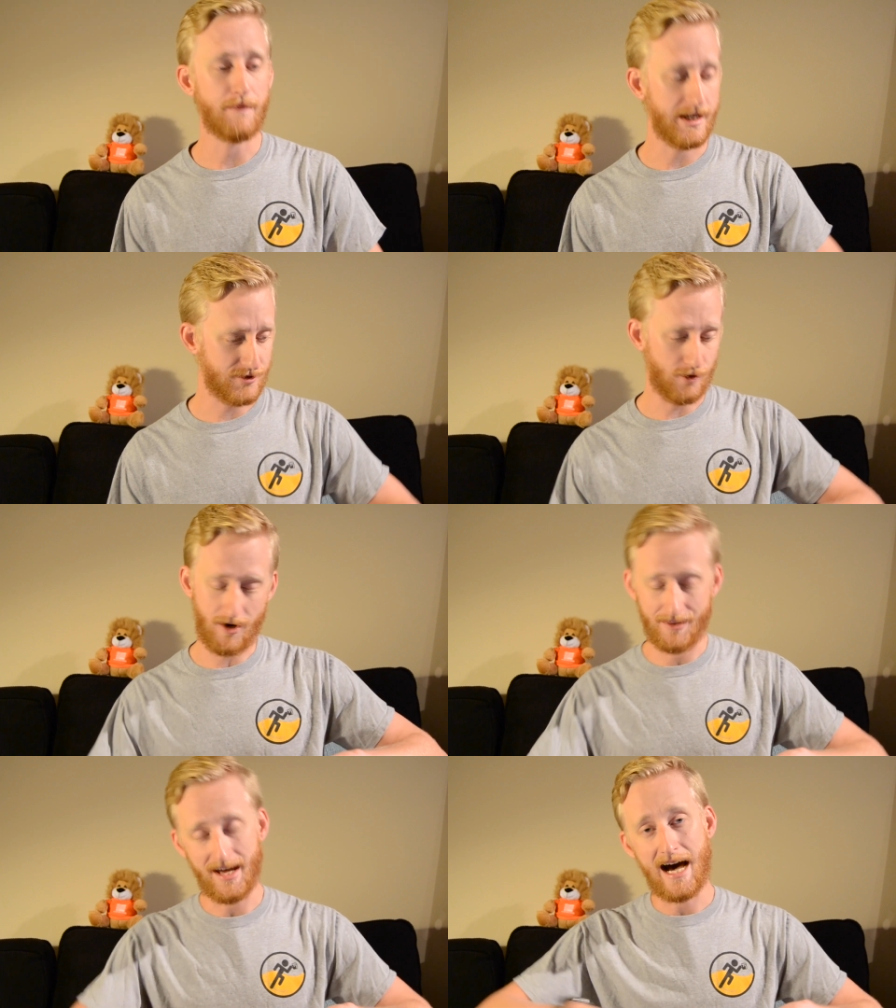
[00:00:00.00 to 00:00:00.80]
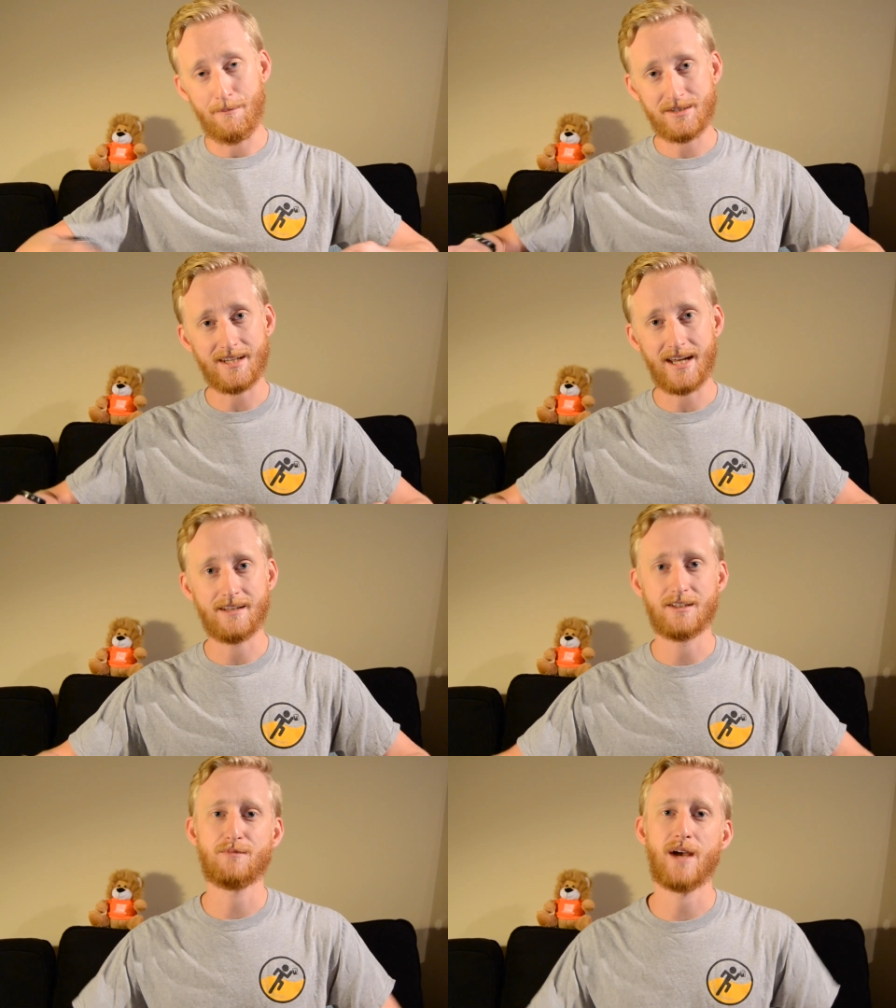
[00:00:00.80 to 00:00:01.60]
might so on the opposite end
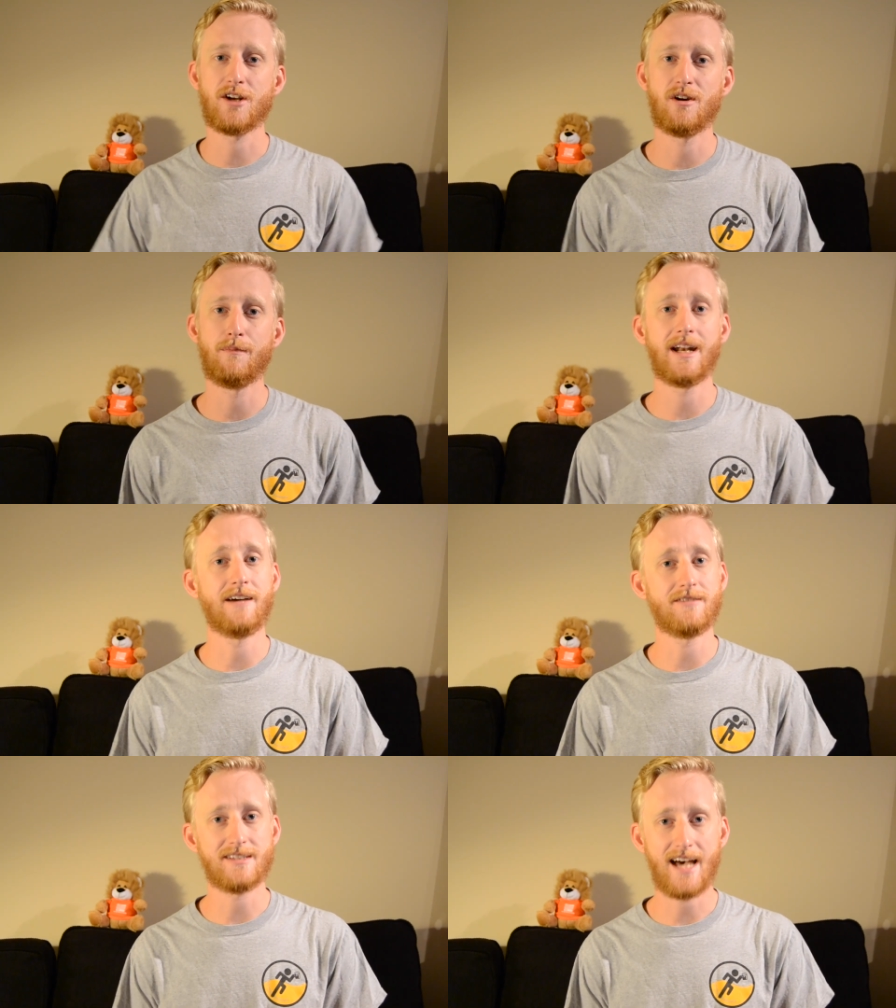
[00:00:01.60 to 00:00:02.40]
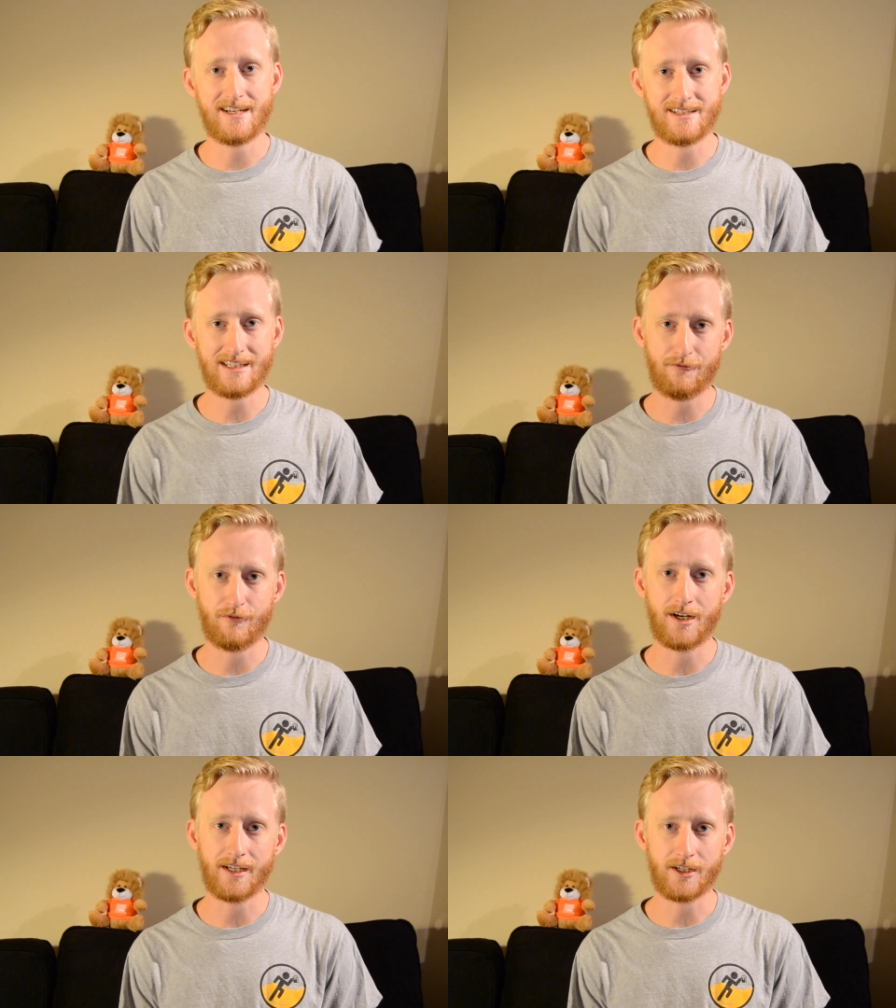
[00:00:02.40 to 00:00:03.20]
of the spectrum, but have decided to give
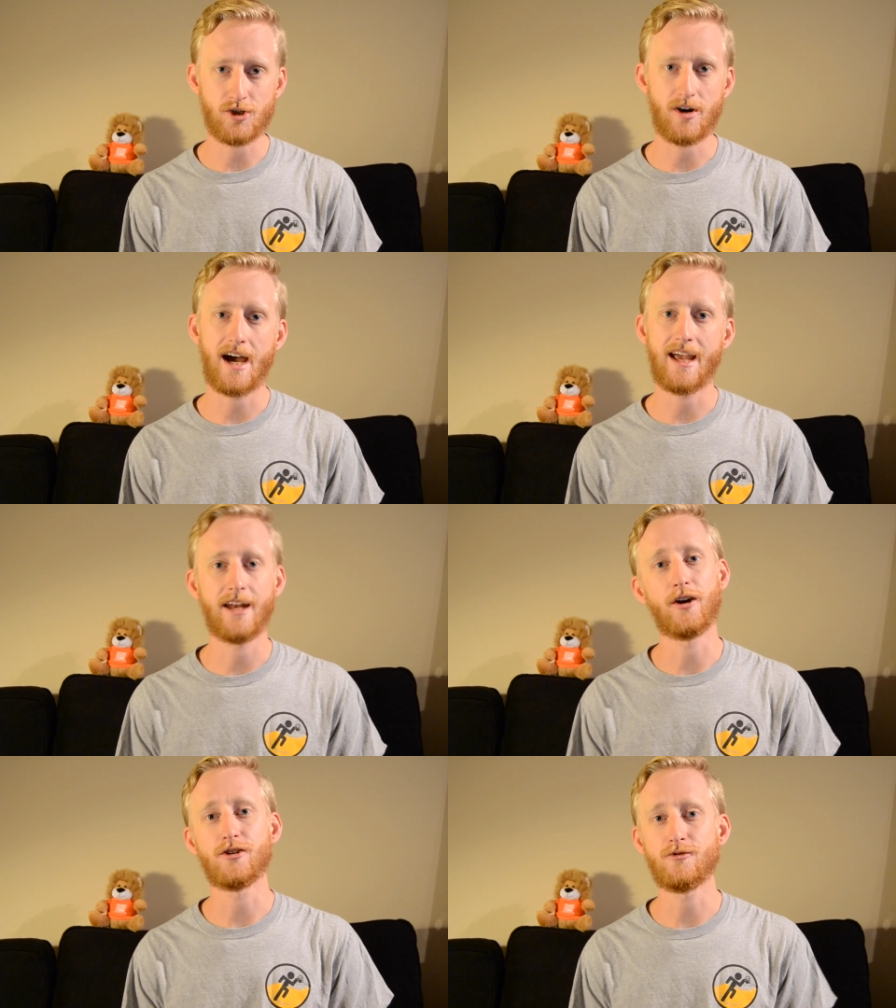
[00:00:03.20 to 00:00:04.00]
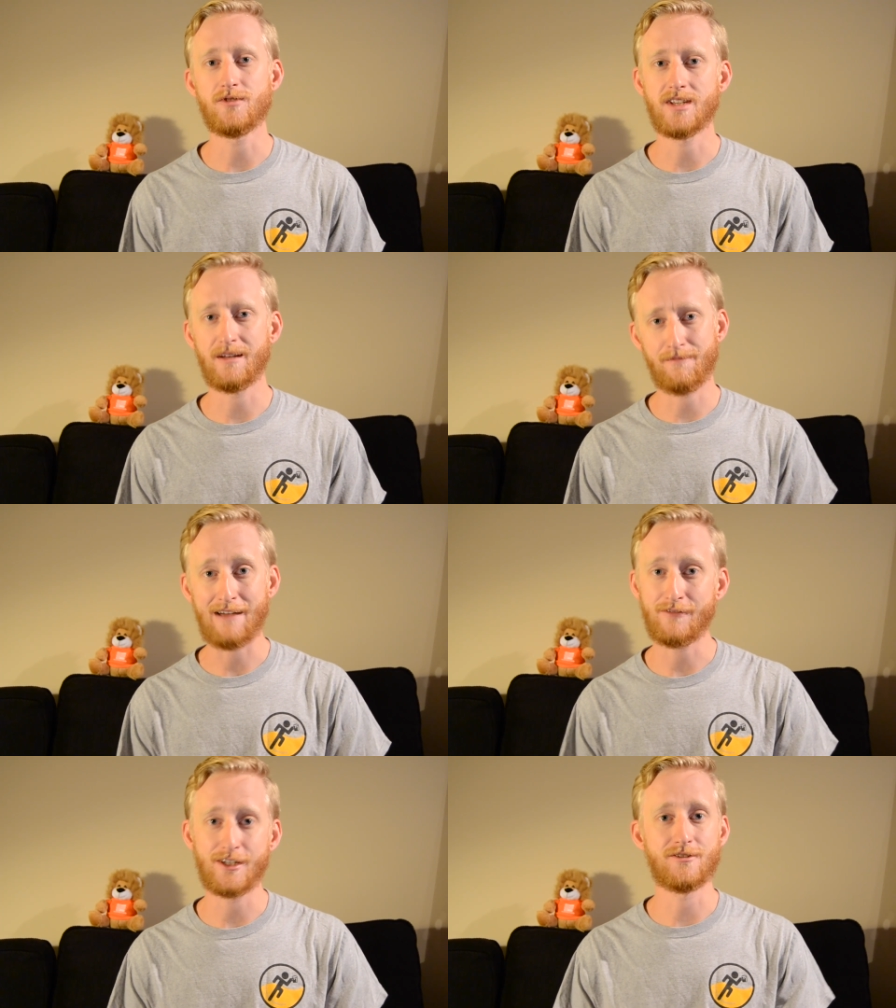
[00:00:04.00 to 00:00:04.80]
running a try and are using
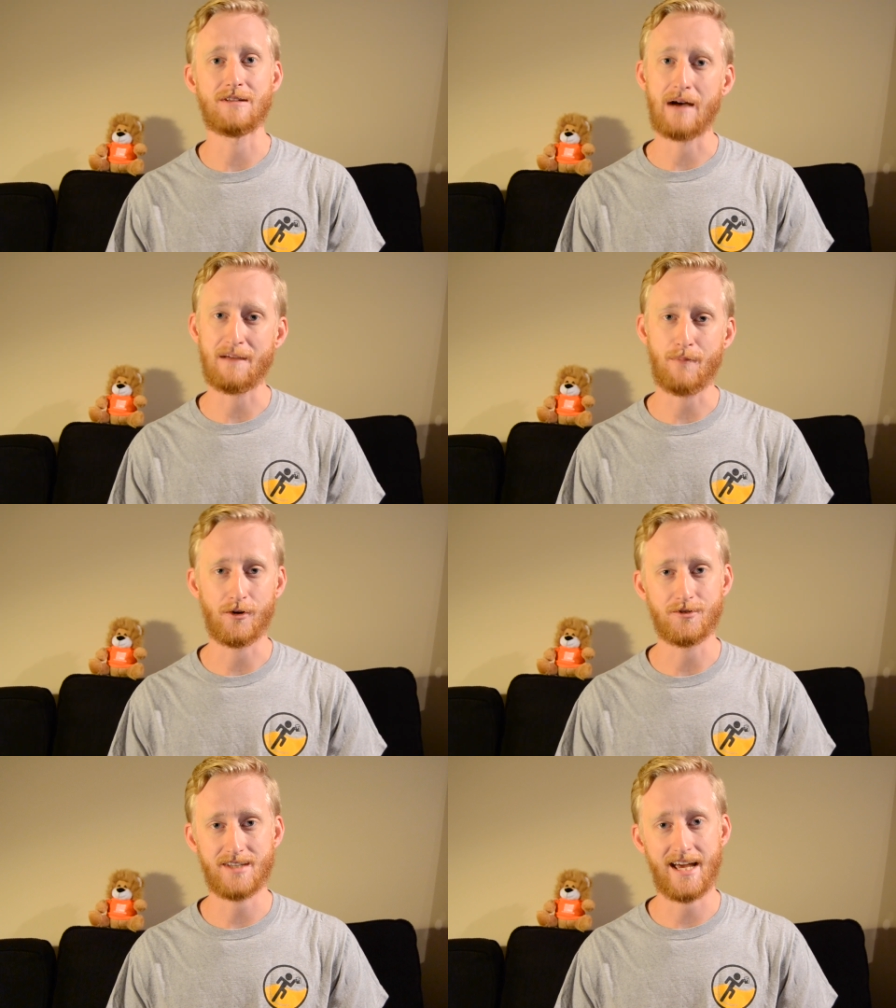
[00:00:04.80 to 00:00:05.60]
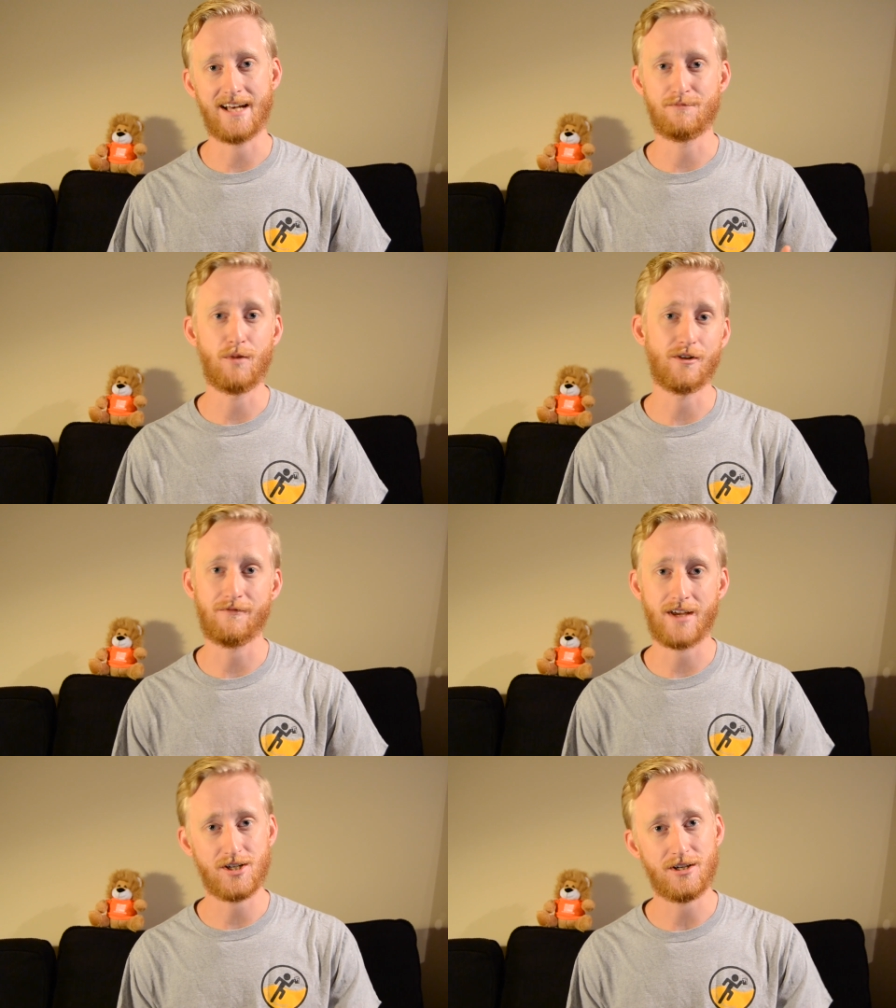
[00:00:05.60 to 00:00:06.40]
my videos and my posts as
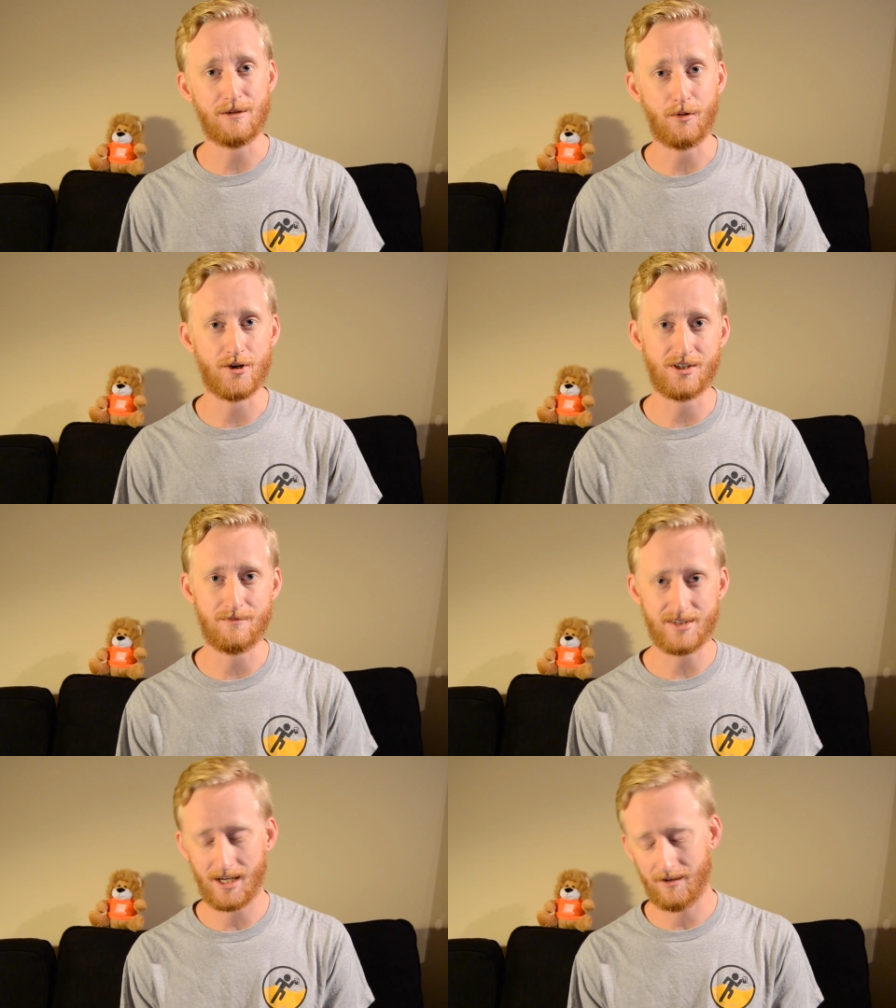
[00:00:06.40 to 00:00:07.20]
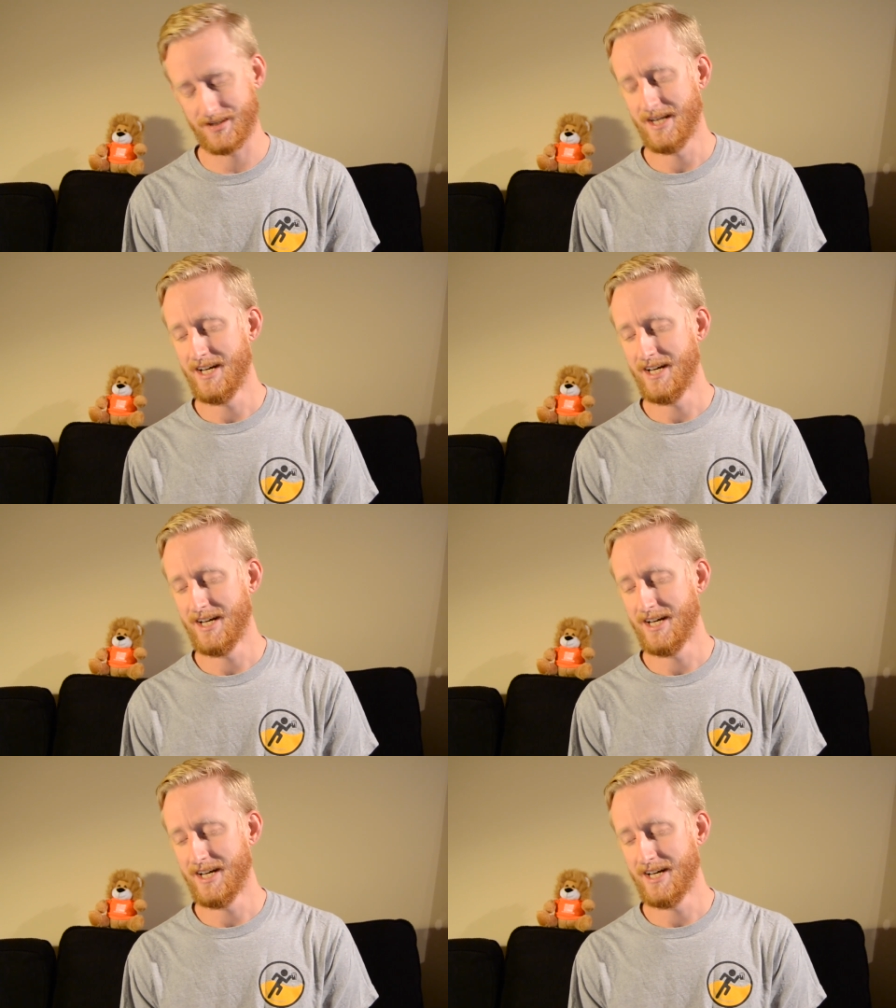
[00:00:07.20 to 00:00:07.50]
motivation to push themselves.